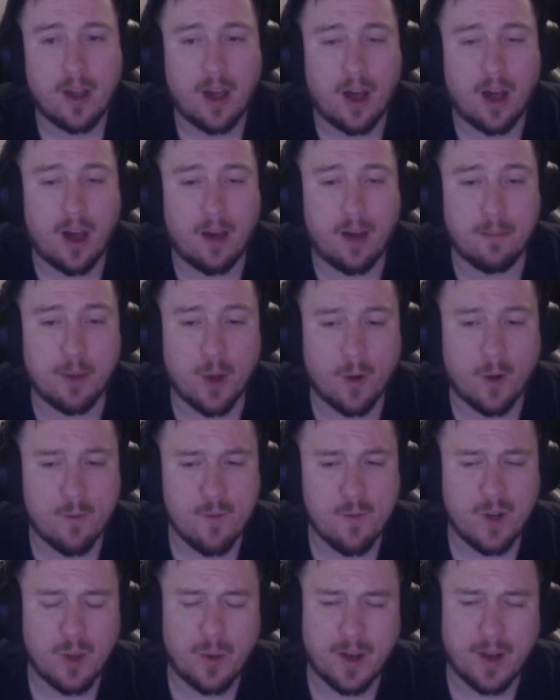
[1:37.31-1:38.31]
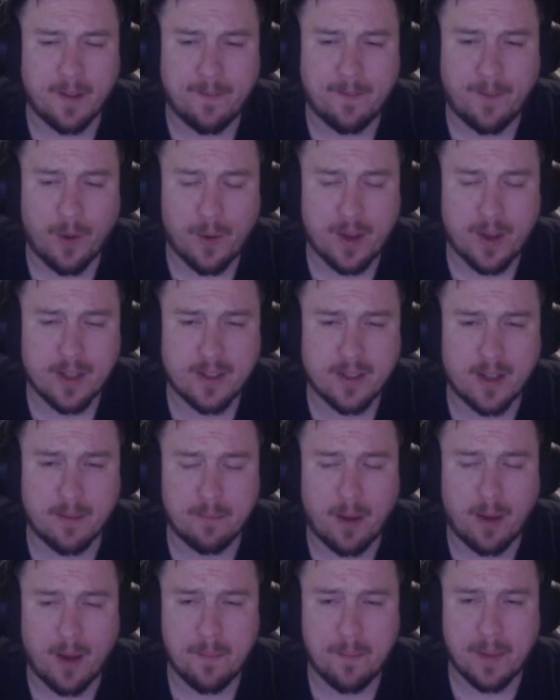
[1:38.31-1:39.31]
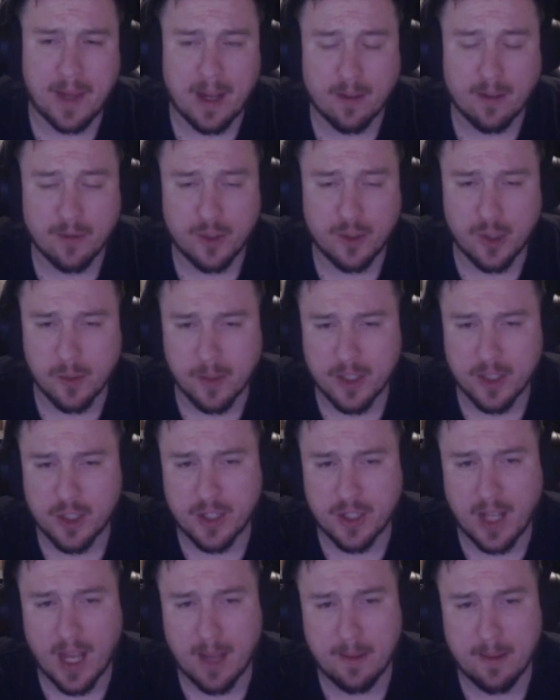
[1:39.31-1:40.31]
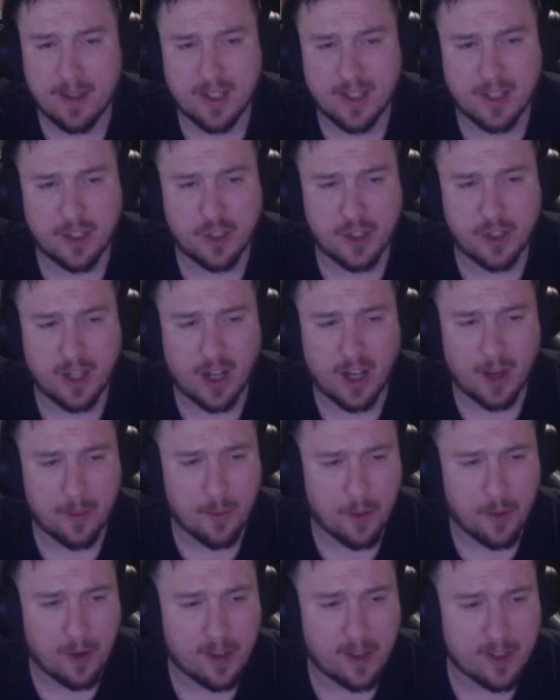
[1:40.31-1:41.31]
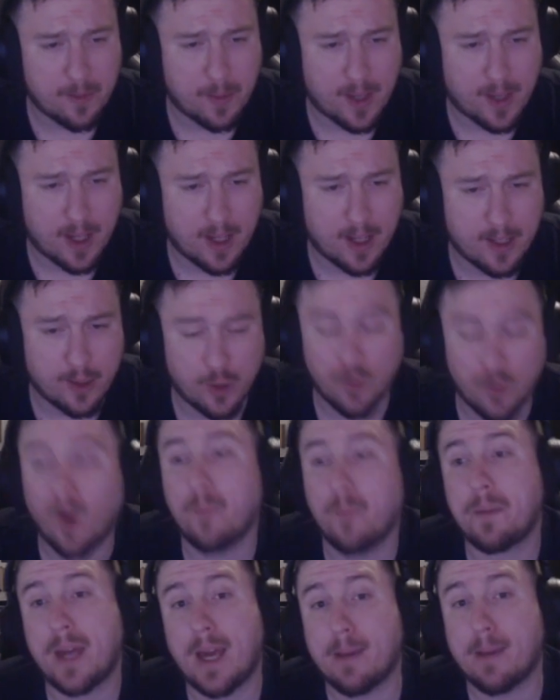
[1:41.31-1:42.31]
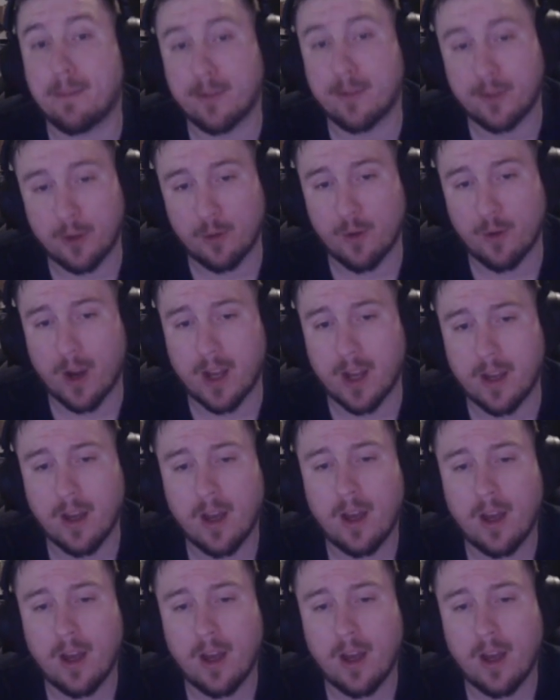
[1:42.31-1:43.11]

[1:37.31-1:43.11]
You don't really want to focus on pumping out too much damage as a Shadow Priest because you won't be able to, right?